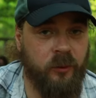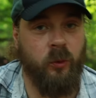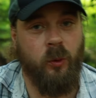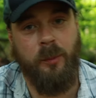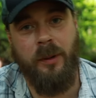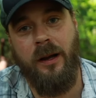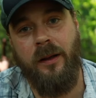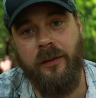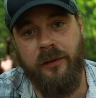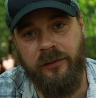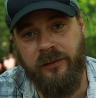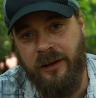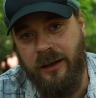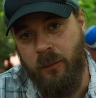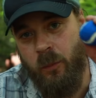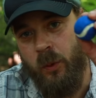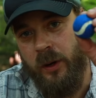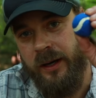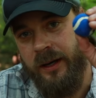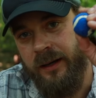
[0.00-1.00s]
to about the
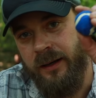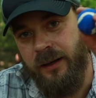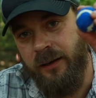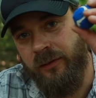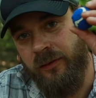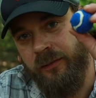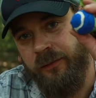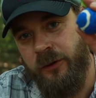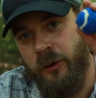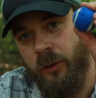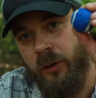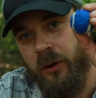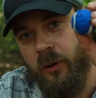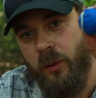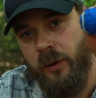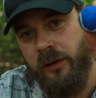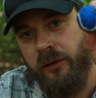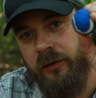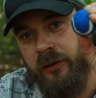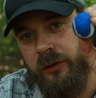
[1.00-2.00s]
same weight as if you were
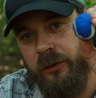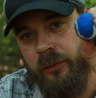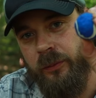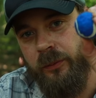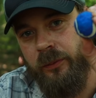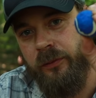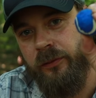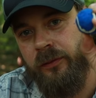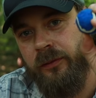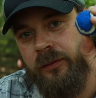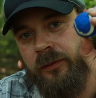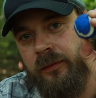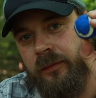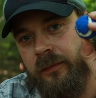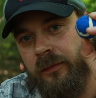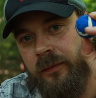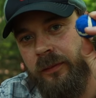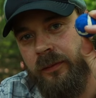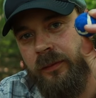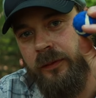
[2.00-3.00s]
going to use
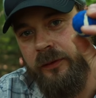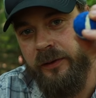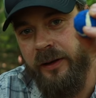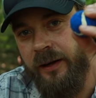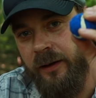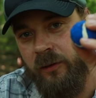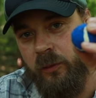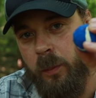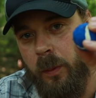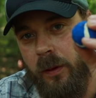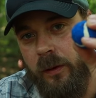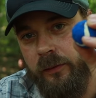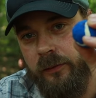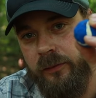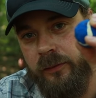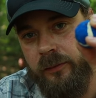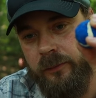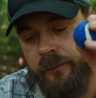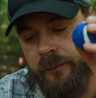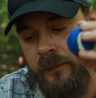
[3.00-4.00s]
the tennis
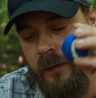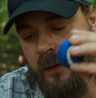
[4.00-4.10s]
balls.